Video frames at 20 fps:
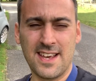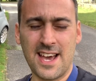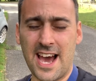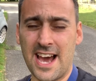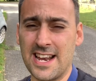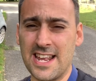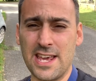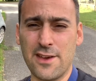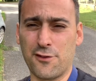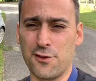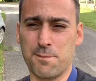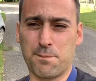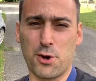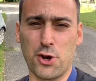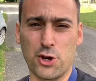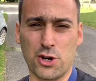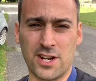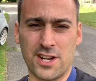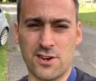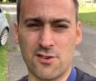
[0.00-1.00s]
and even
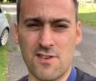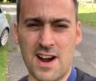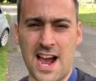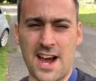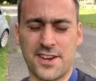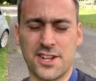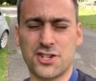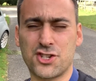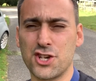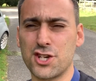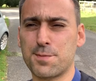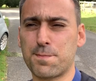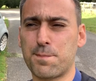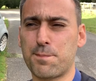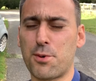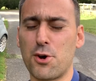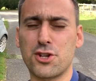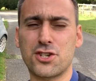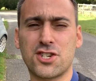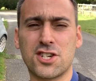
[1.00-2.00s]
poodling around. It just
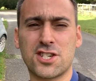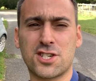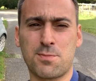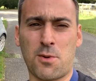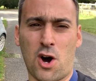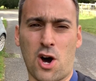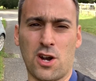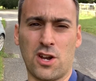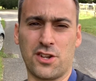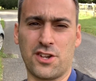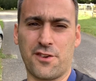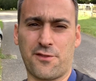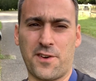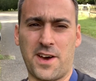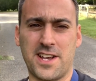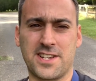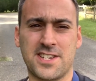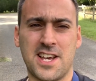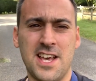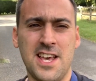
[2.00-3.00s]
puts a smile on your
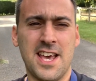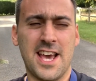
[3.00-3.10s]
face.